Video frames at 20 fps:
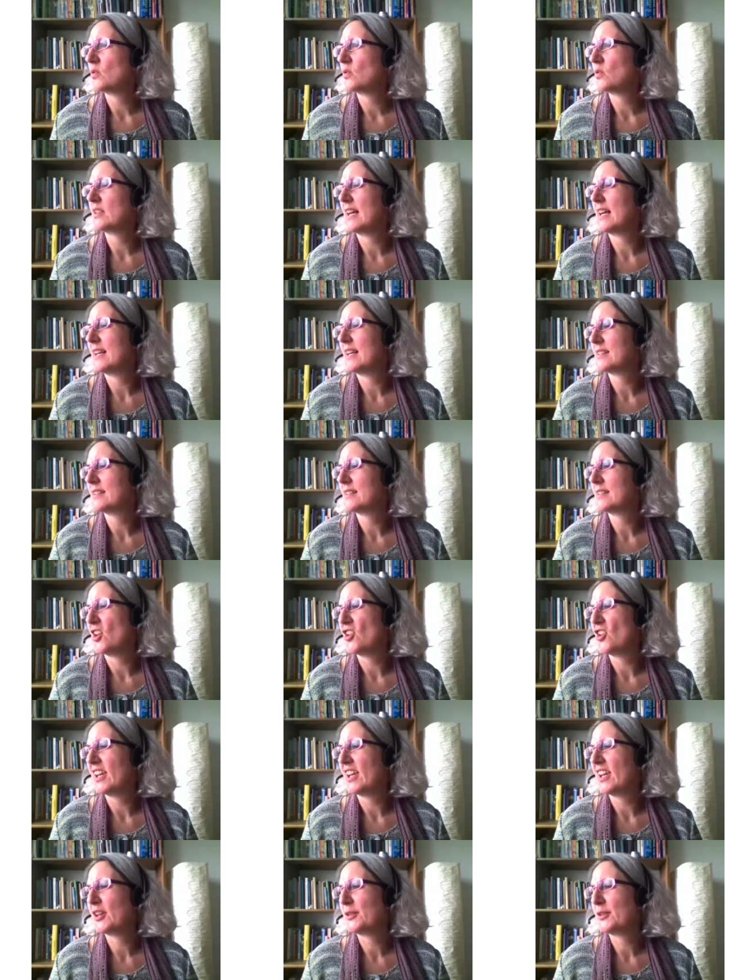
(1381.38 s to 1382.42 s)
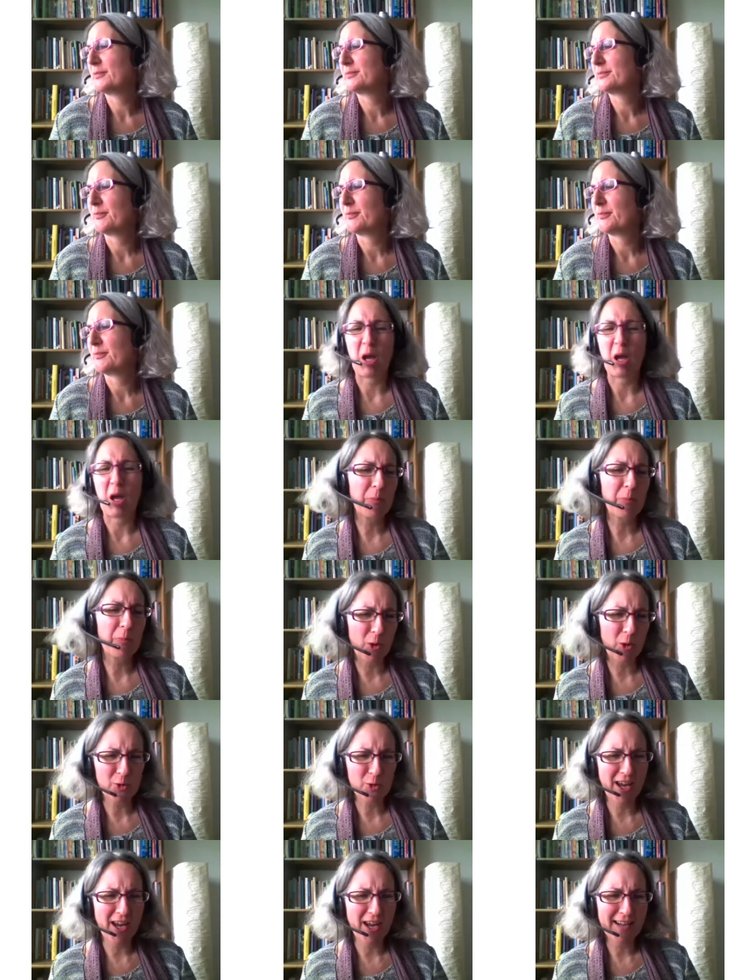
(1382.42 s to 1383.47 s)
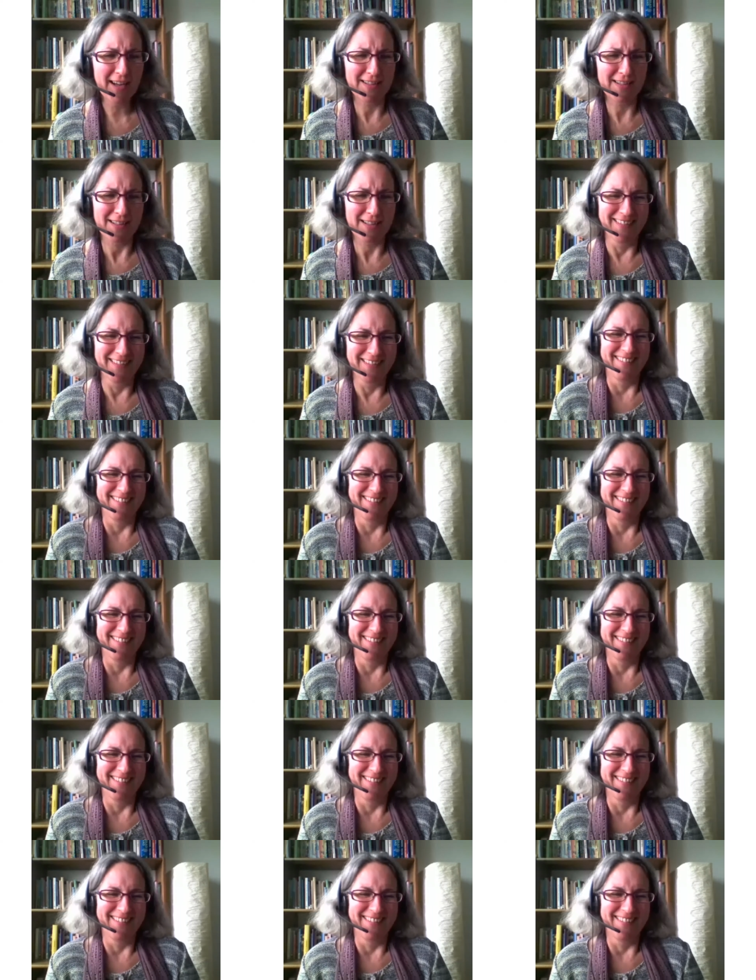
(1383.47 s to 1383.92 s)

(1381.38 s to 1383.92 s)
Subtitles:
on as like a project,